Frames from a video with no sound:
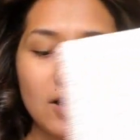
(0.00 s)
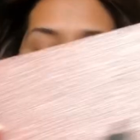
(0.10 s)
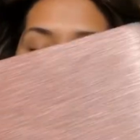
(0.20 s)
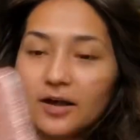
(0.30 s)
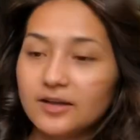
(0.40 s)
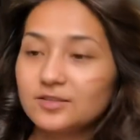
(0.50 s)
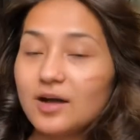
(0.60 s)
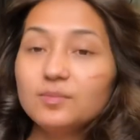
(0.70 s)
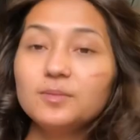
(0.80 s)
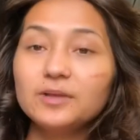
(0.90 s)
Okay, so
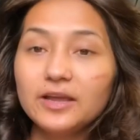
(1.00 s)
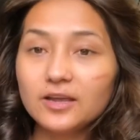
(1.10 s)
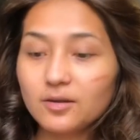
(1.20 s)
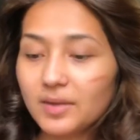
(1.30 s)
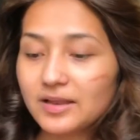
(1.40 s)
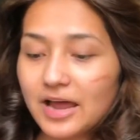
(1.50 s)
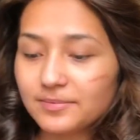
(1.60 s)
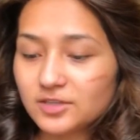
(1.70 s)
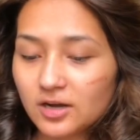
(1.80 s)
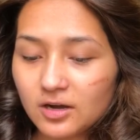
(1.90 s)
I'll be playing it on my
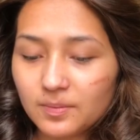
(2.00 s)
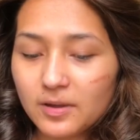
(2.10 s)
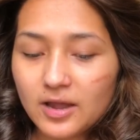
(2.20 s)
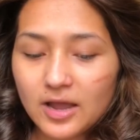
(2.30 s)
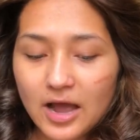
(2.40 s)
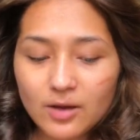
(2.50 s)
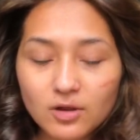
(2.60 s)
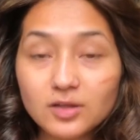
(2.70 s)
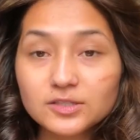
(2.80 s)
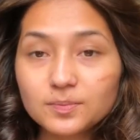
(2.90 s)
laptop. I will
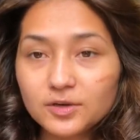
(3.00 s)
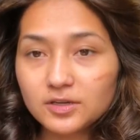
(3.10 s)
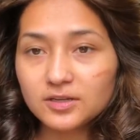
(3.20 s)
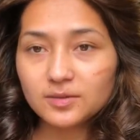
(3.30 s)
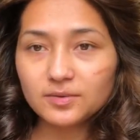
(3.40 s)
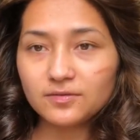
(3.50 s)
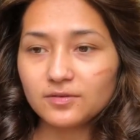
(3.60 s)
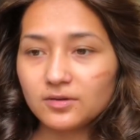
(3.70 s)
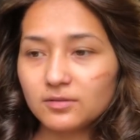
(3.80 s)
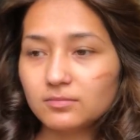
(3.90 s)
also put a little bit of
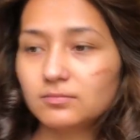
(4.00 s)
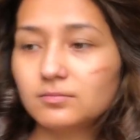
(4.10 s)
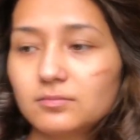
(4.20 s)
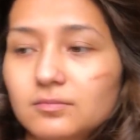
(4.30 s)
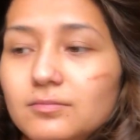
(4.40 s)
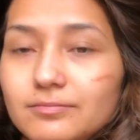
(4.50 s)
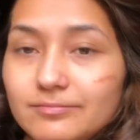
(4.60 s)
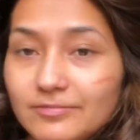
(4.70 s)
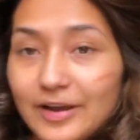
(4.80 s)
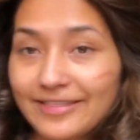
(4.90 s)
a
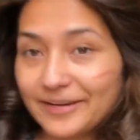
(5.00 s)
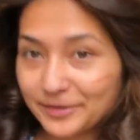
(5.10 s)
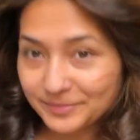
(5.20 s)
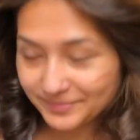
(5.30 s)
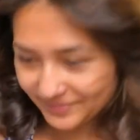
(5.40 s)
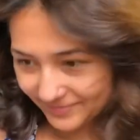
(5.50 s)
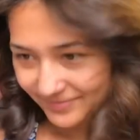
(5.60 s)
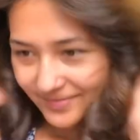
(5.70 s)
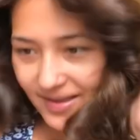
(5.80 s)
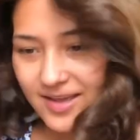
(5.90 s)
right there.
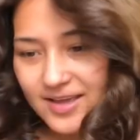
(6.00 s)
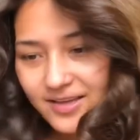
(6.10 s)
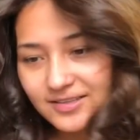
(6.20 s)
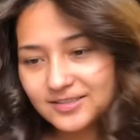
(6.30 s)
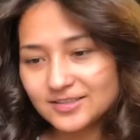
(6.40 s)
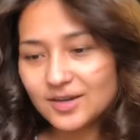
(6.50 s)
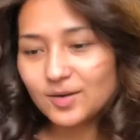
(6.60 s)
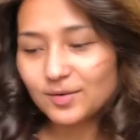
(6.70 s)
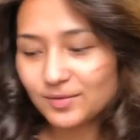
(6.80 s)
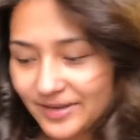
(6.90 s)

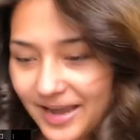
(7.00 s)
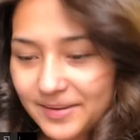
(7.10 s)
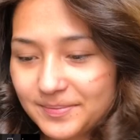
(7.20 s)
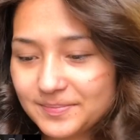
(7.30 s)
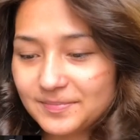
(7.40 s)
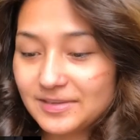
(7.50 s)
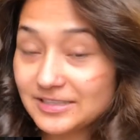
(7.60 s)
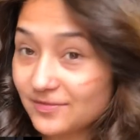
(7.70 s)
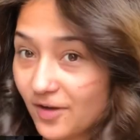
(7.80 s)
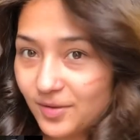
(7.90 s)
So yeah,
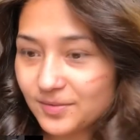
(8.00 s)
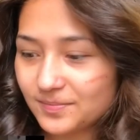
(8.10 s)
let's follow.